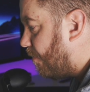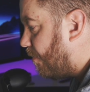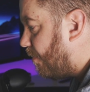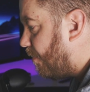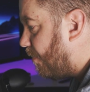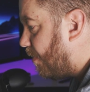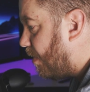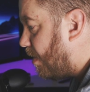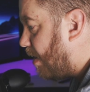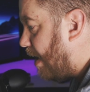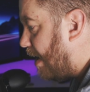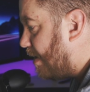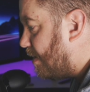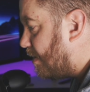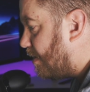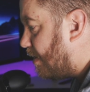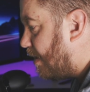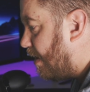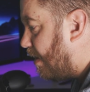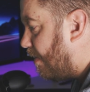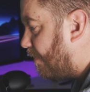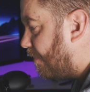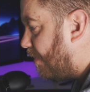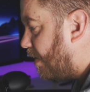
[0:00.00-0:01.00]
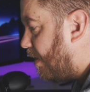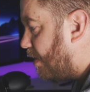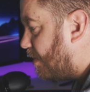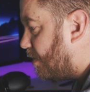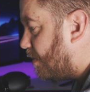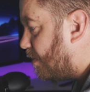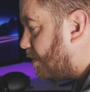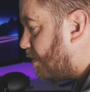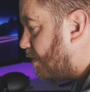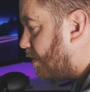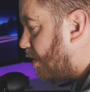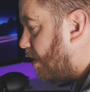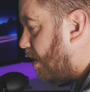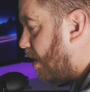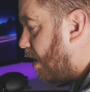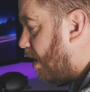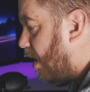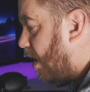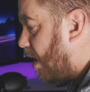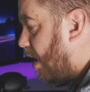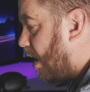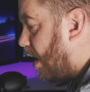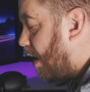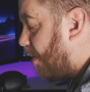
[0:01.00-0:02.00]
So we cancel out of this,
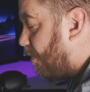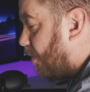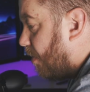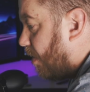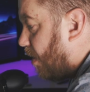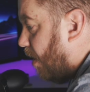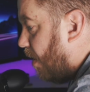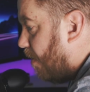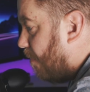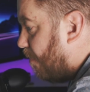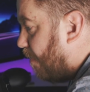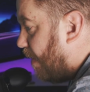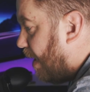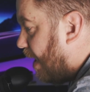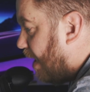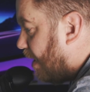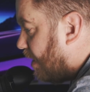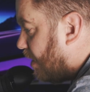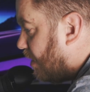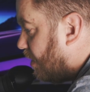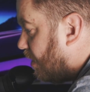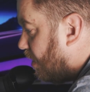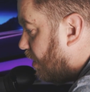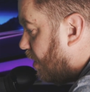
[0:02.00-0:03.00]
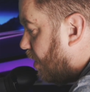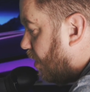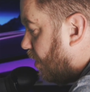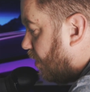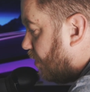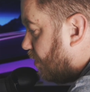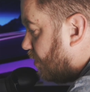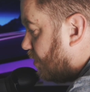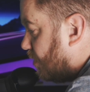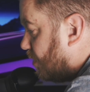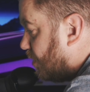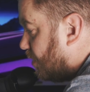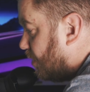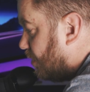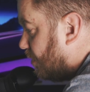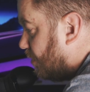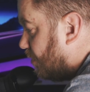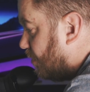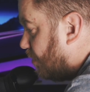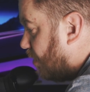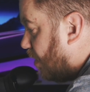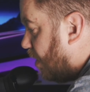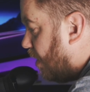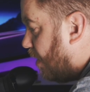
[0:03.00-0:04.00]
and we'll go back
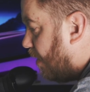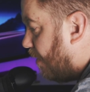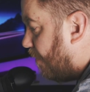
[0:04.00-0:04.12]
onto